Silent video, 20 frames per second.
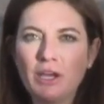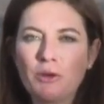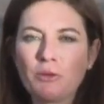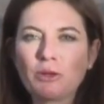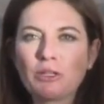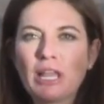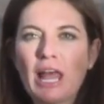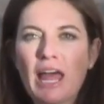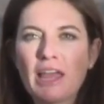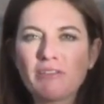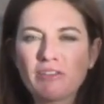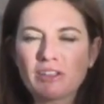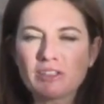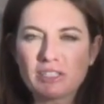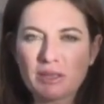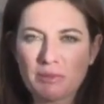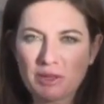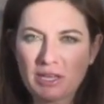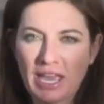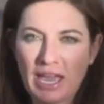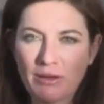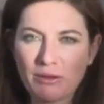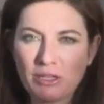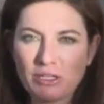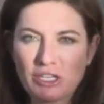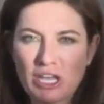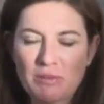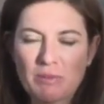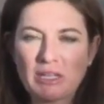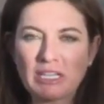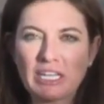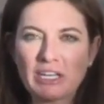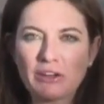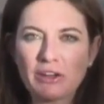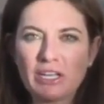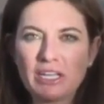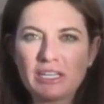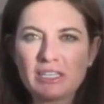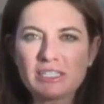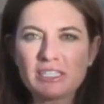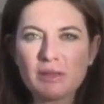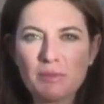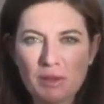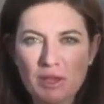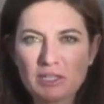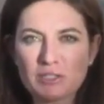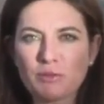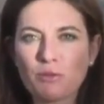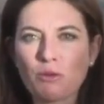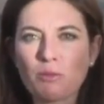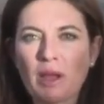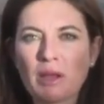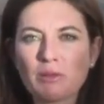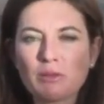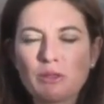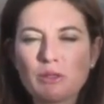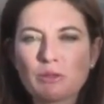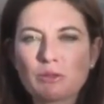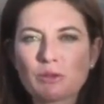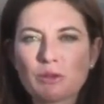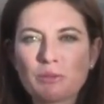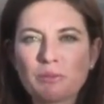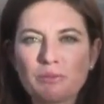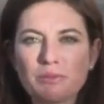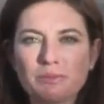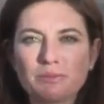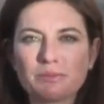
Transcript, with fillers: We're live in Summit County. Jamie Leary, CBS 4 Mountain Newsroom.